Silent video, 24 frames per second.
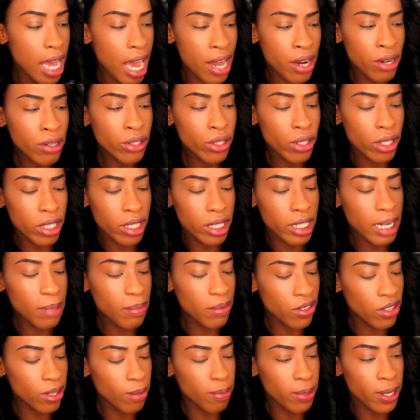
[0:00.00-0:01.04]
I don't know the name
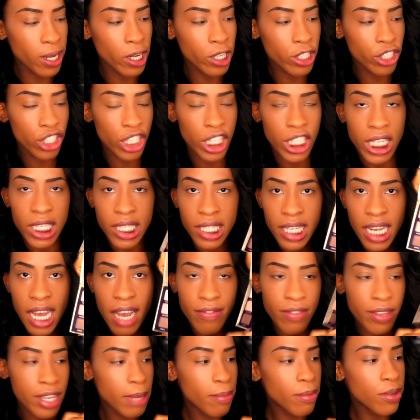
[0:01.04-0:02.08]
of the blush. It doesn't
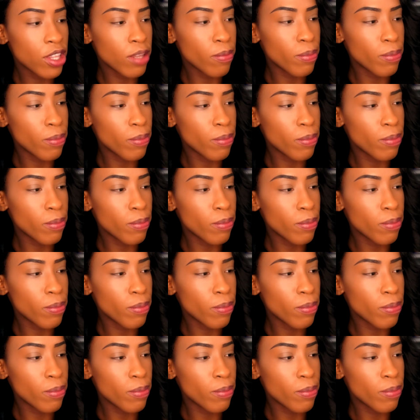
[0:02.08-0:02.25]
have the name of the